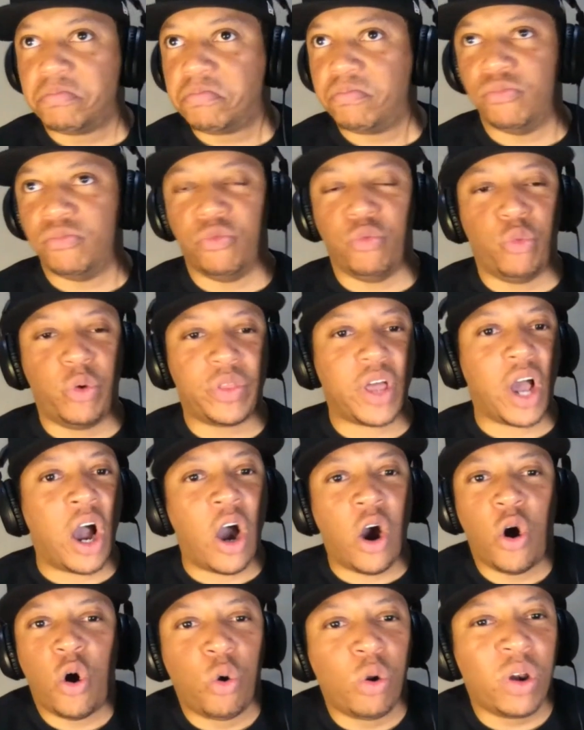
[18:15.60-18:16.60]

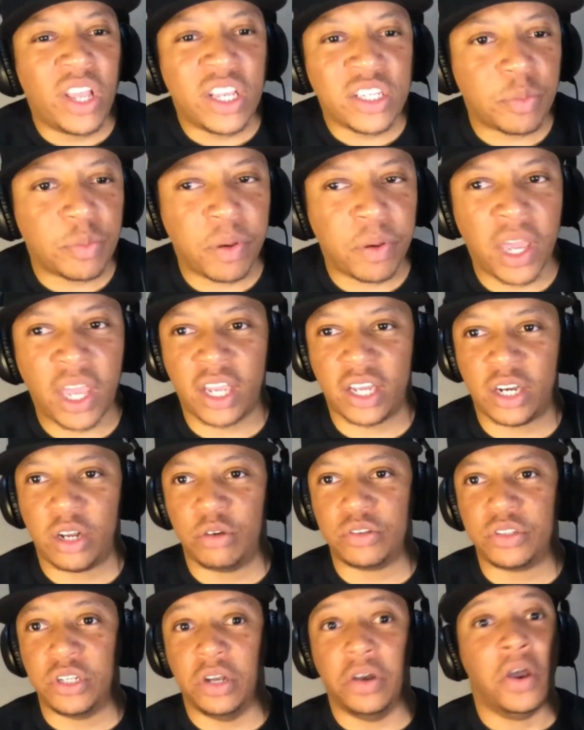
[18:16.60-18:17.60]
withhold his opinion
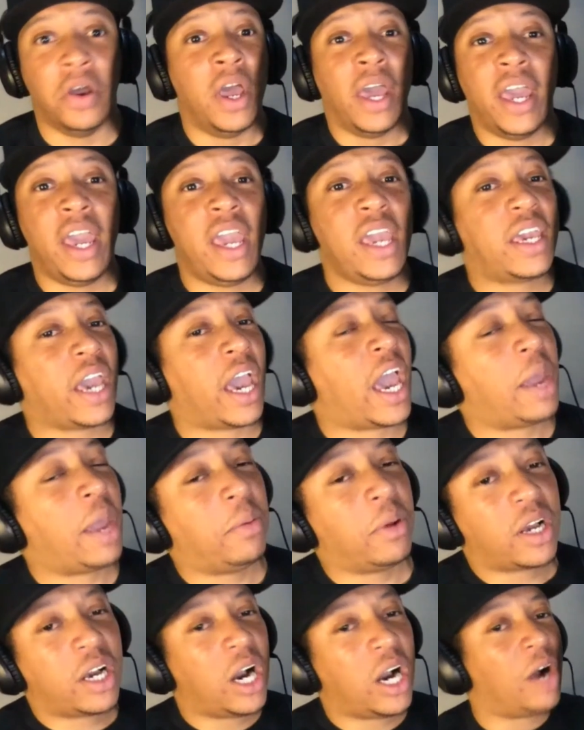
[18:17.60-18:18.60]
on stuff. He came
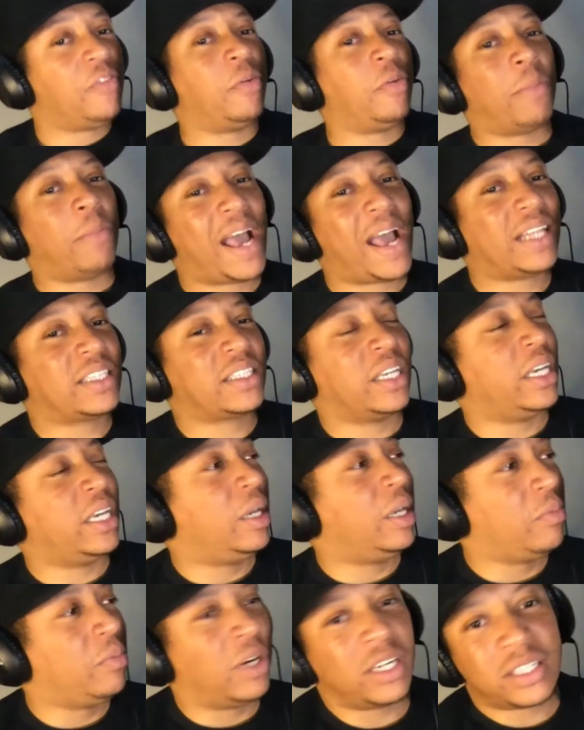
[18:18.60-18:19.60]
to cover my
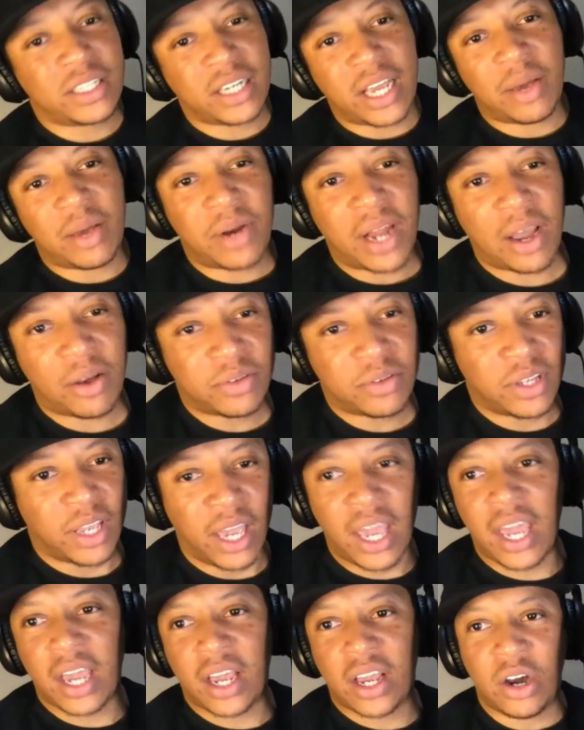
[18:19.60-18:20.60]
team one time when I was a
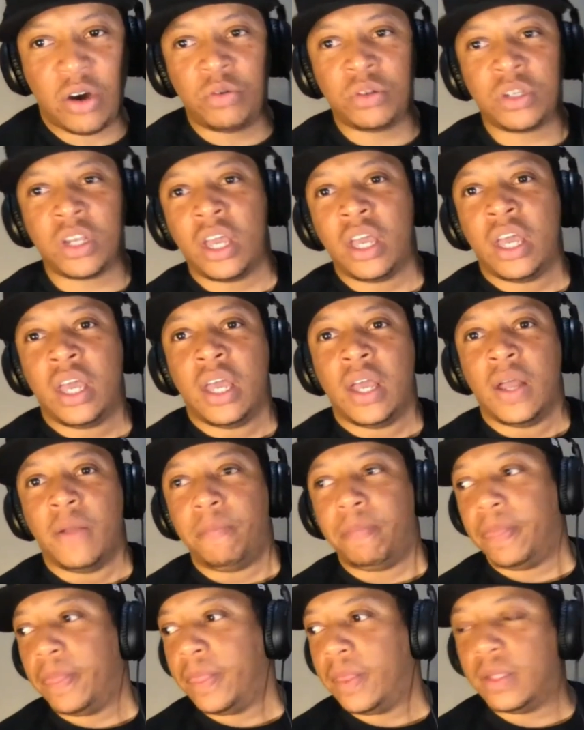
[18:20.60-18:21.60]
head coach.
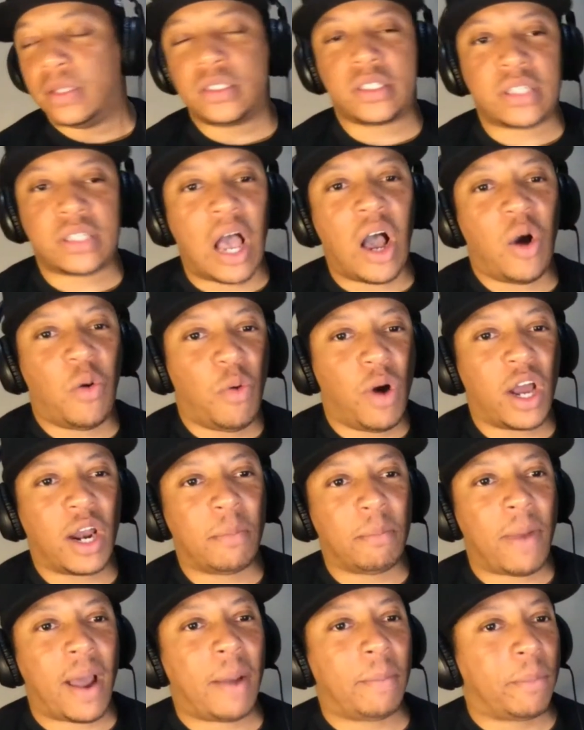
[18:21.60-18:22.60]
Saw one
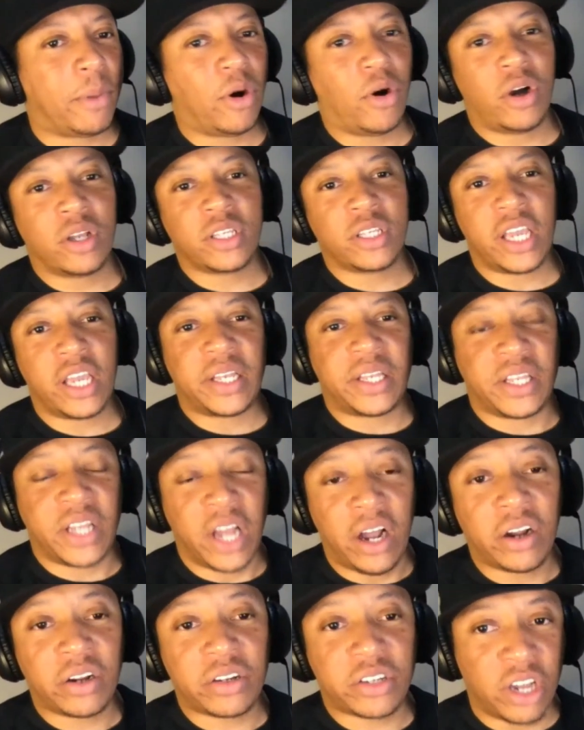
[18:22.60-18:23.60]
of my boys get
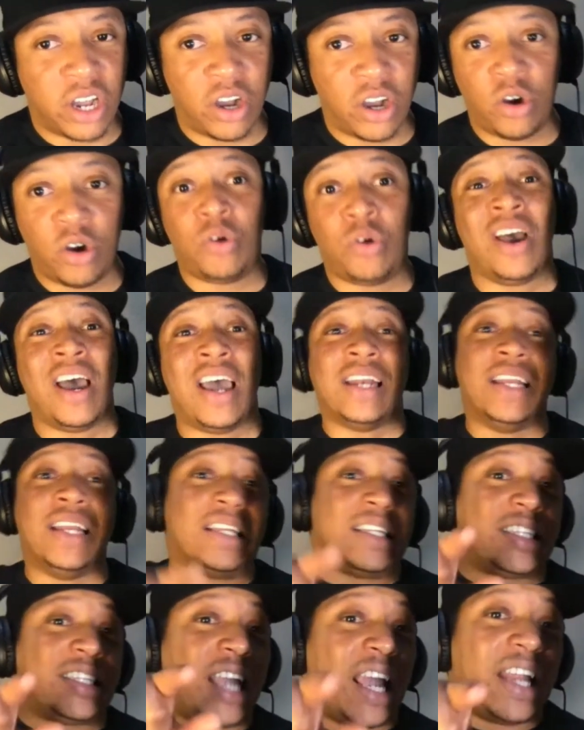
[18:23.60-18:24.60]
dunked on. The
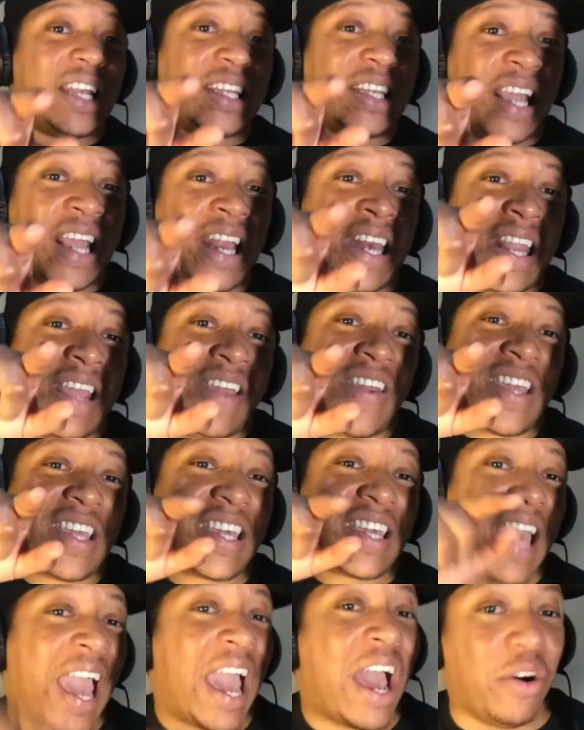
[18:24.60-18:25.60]
shit didn't even
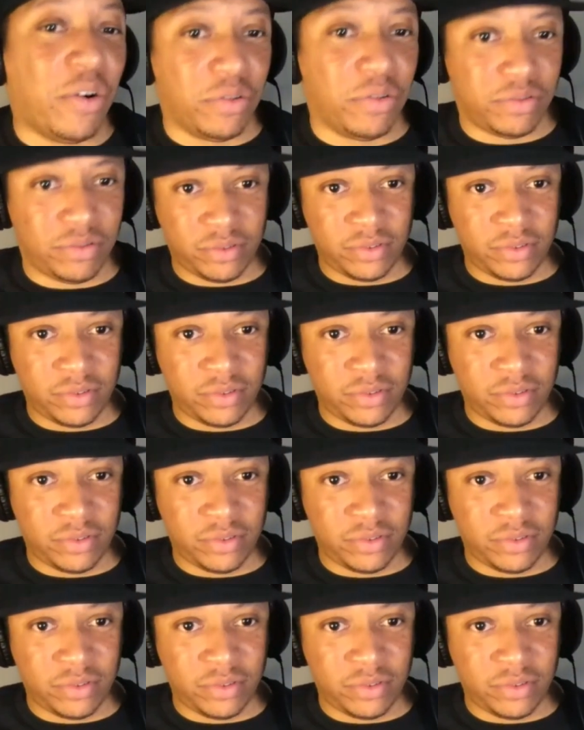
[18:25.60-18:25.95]
count